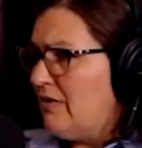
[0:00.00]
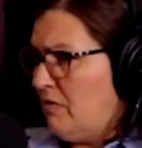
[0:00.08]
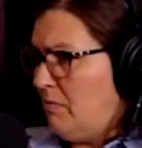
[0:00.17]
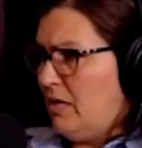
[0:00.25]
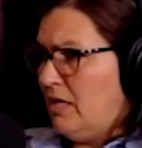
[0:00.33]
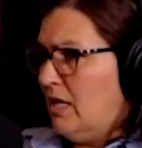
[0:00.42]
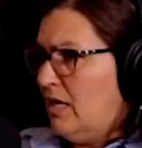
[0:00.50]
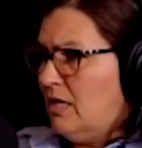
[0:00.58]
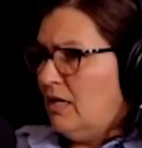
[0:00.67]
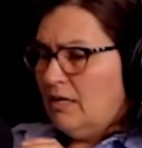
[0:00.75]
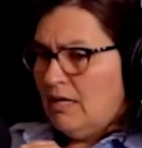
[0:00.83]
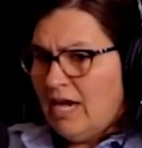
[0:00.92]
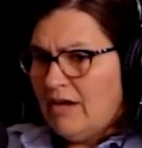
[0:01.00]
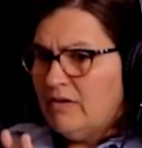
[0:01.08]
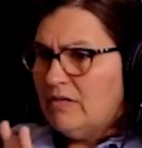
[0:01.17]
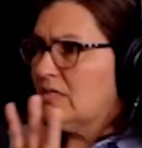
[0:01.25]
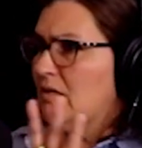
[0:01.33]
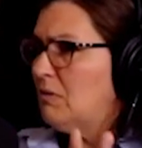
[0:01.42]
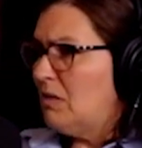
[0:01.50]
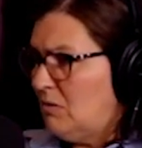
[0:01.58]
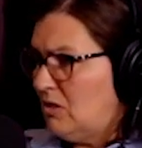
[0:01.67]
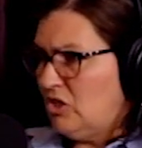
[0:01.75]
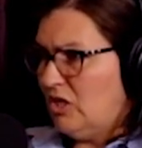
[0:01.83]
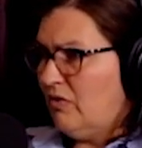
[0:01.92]
everybody and having some
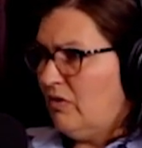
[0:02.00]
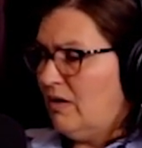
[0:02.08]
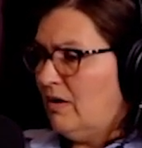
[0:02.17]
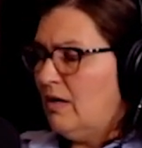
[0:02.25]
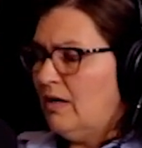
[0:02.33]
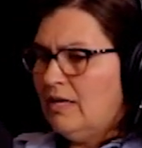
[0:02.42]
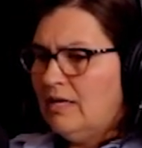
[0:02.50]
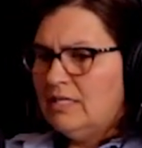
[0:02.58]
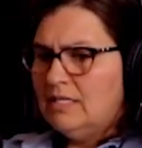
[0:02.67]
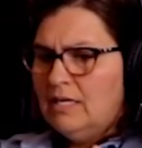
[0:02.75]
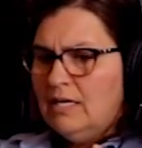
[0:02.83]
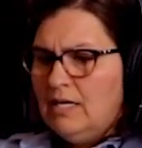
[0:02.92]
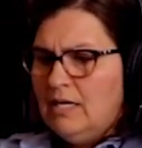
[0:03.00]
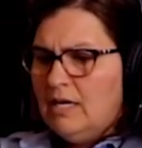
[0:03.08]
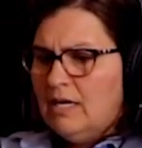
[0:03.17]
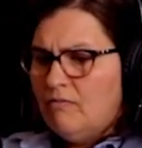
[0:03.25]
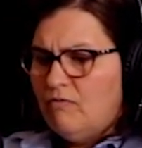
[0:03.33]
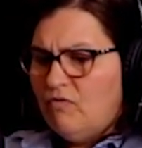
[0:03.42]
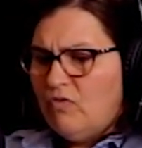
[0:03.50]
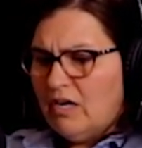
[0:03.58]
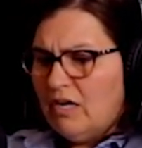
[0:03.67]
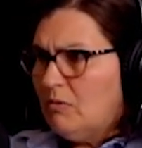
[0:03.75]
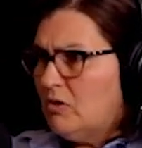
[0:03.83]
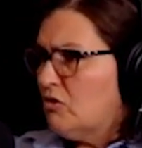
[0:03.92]
image out there, and
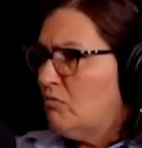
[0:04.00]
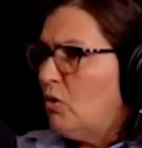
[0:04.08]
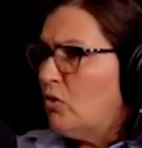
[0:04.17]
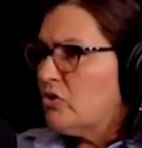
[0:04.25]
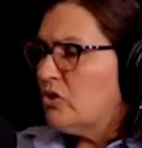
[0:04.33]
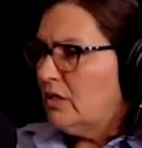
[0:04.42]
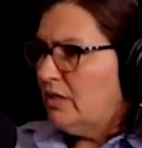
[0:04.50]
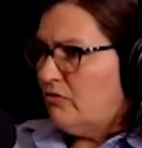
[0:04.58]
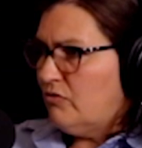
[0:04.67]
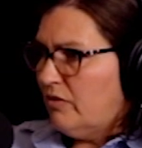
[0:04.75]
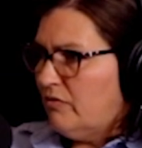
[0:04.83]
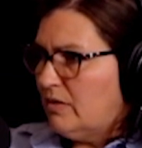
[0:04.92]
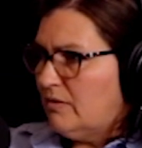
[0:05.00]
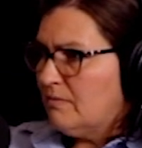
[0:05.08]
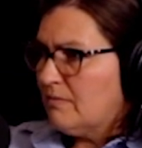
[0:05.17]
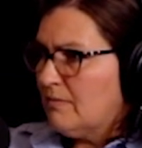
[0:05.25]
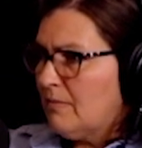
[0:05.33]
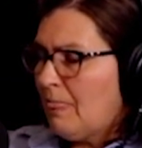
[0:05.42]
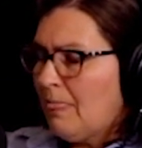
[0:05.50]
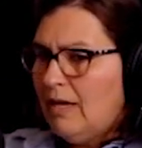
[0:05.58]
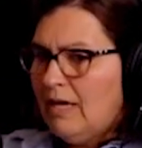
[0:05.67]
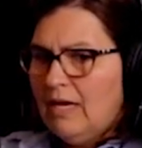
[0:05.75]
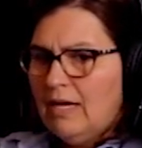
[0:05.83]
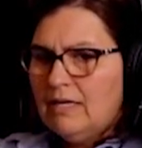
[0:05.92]
very much emotionally driven.
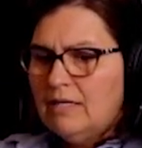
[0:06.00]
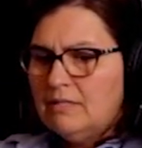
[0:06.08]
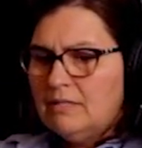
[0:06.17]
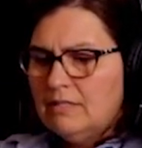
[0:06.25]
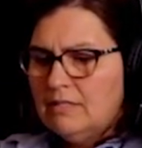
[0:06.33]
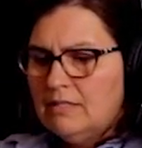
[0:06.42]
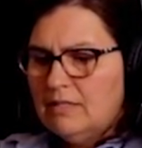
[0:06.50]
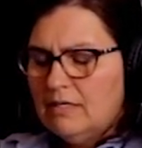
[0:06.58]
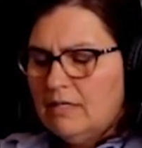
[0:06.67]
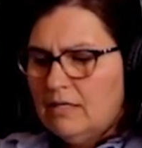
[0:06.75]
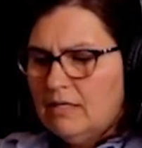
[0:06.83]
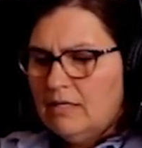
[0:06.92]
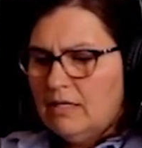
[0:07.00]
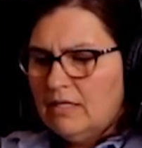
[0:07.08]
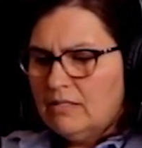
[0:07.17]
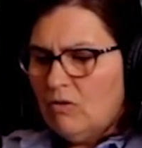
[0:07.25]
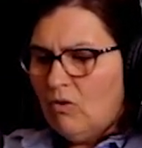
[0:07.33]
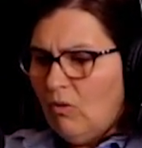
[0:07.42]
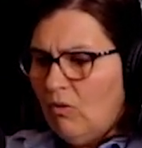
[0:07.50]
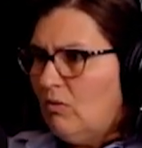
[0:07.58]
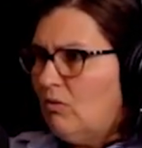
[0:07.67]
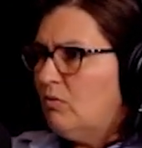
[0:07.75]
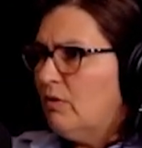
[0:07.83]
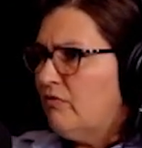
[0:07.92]
And as a
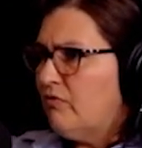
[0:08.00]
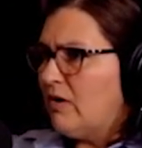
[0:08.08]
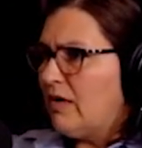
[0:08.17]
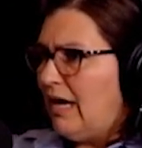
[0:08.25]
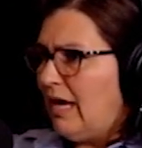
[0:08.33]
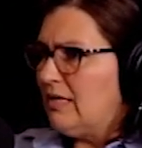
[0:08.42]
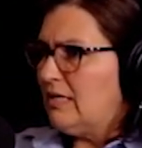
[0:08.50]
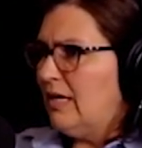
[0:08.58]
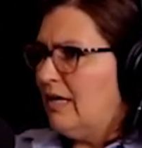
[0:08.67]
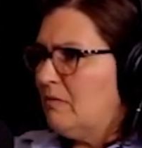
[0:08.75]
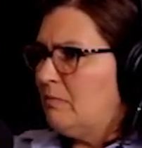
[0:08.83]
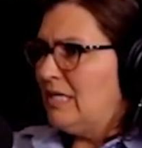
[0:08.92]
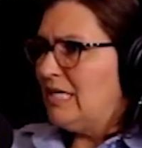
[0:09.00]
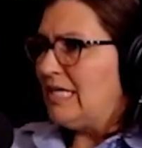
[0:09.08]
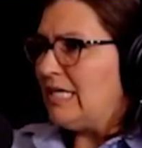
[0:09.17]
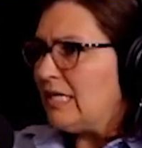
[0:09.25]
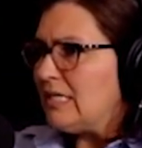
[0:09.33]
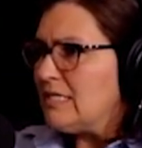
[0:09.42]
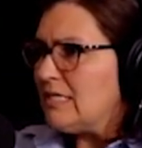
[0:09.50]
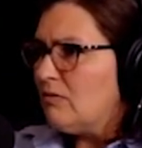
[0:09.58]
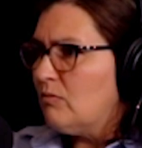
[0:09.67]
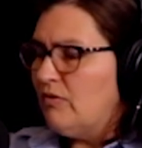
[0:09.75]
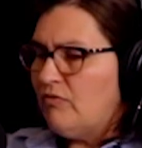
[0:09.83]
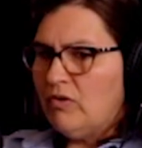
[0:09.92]
whole, we've forgotten how to be kind.
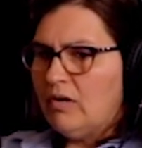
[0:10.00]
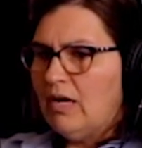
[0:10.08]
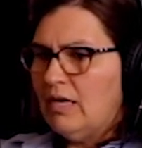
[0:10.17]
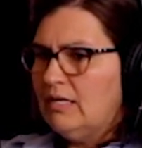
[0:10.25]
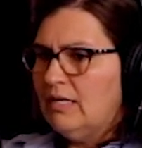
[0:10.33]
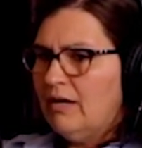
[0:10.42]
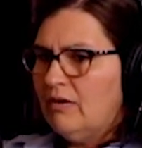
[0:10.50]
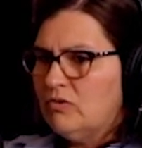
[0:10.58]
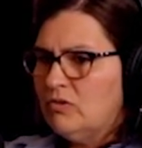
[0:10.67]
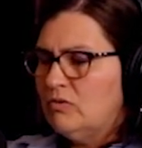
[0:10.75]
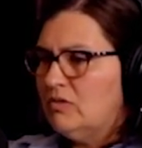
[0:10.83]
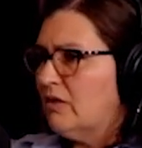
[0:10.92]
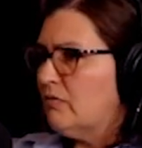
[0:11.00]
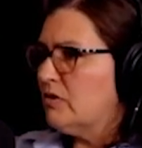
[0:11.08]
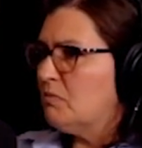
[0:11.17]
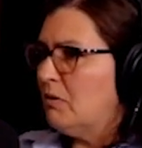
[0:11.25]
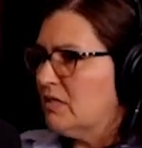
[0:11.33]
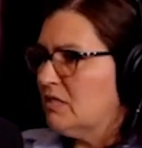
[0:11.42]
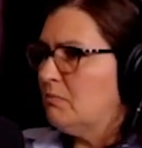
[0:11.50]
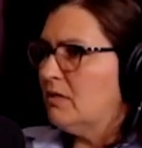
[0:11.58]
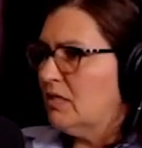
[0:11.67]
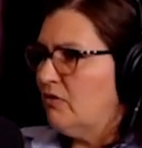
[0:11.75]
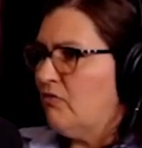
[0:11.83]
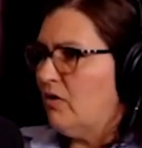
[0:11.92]
We've forgotten how to take
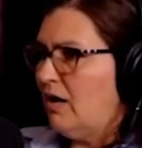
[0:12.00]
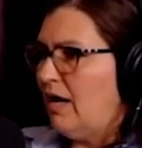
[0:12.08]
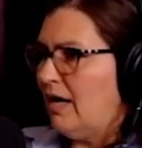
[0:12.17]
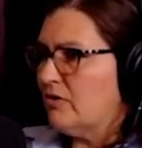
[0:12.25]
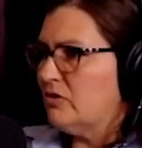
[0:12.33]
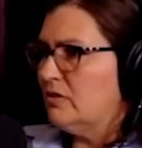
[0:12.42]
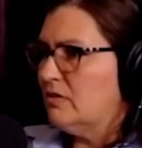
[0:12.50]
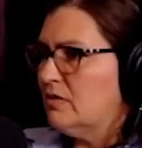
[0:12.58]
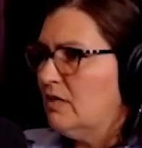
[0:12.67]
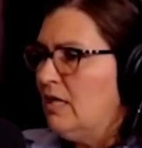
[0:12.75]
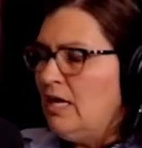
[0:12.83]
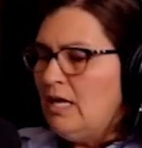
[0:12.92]
responsibility for our actions.